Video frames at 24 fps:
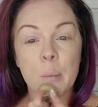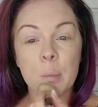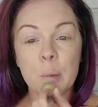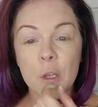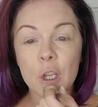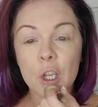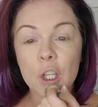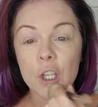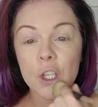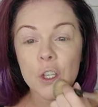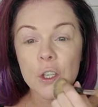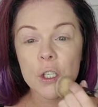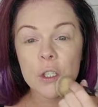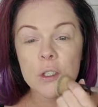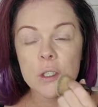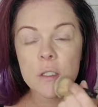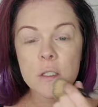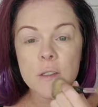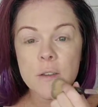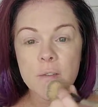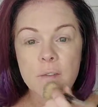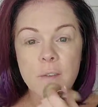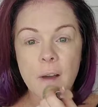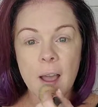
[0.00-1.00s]

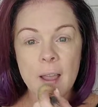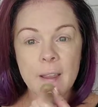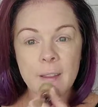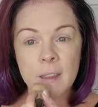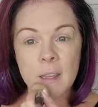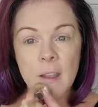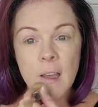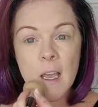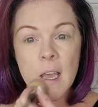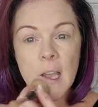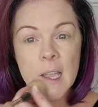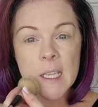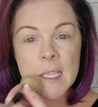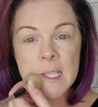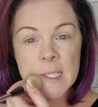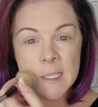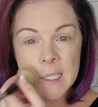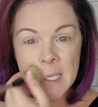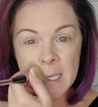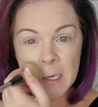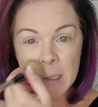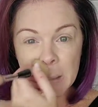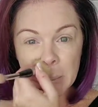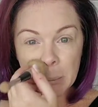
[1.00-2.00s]
blurs fine lines
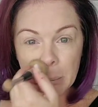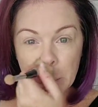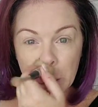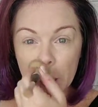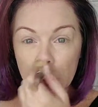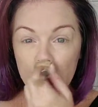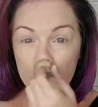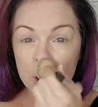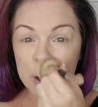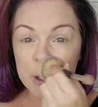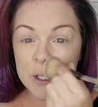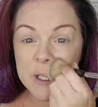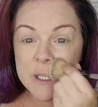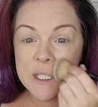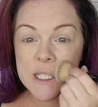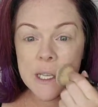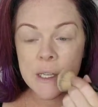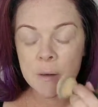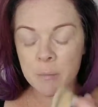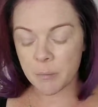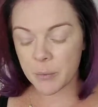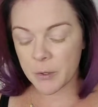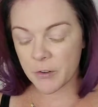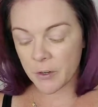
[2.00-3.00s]
and it blurs
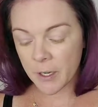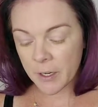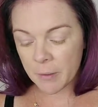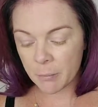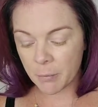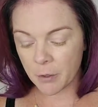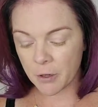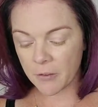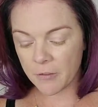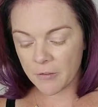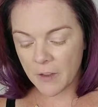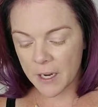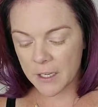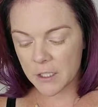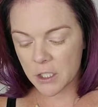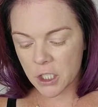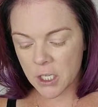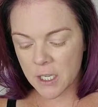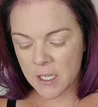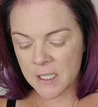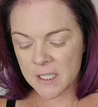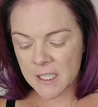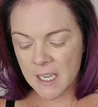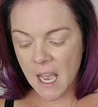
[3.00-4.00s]

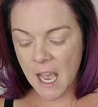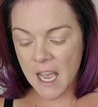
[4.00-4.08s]
imperfections,